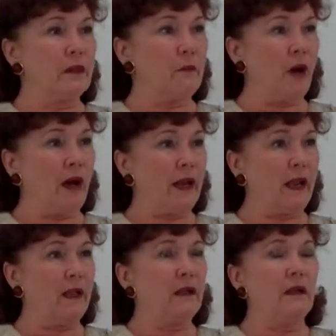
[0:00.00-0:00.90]
the
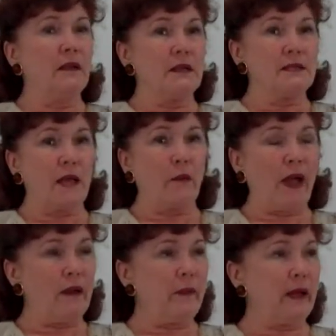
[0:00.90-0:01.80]
body say,
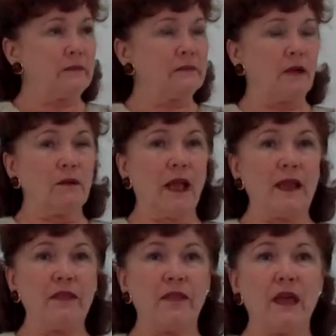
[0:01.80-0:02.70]
wait a minute, don't
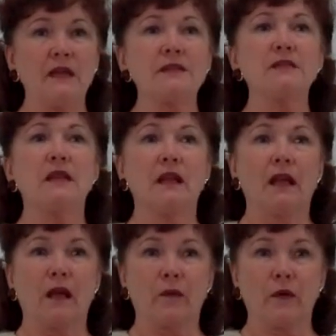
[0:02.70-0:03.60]
like this.
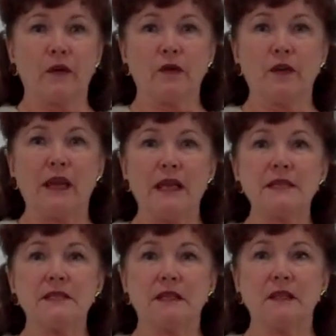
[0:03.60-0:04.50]
We're going to
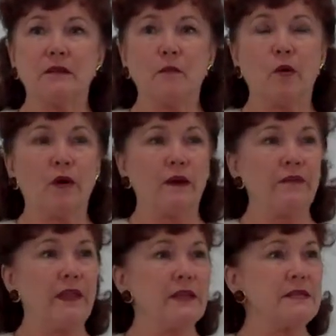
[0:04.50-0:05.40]
release a little more
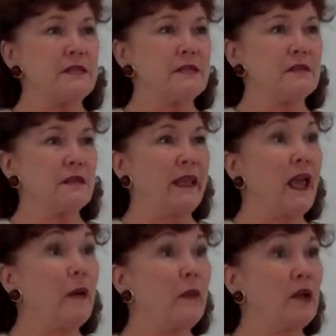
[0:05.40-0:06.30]
of this
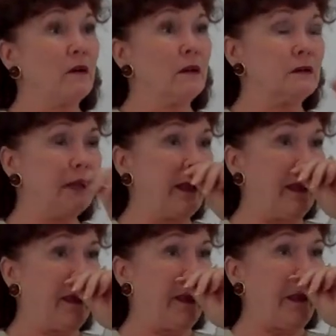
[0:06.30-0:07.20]
chemical,
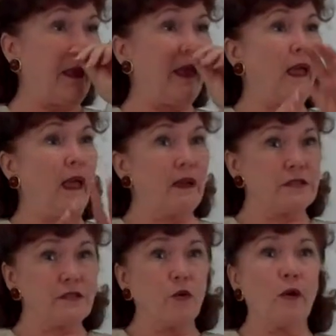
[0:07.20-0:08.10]
and
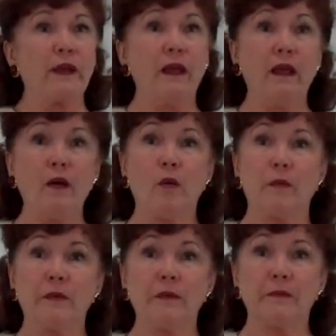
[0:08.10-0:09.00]
it's going to help.
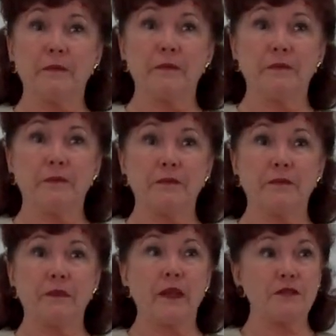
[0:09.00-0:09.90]

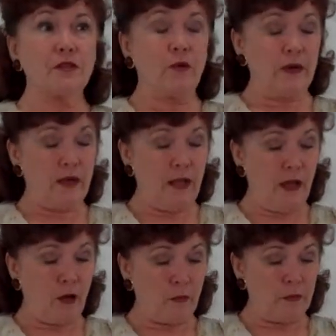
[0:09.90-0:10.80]
It's going
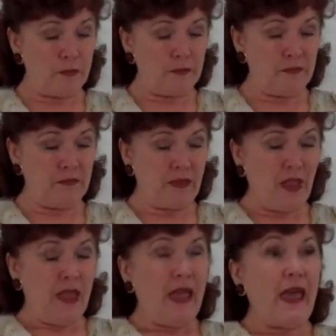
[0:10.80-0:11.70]
to help.
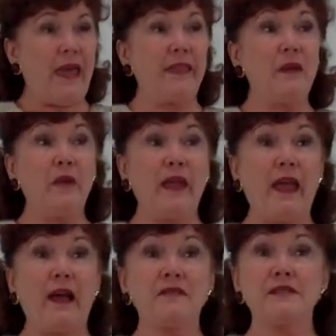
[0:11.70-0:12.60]
And then we
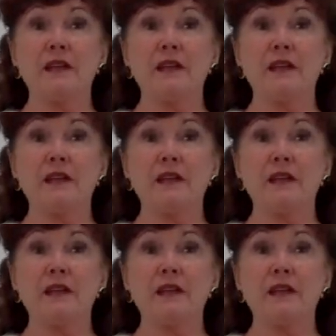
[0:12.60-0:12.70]
have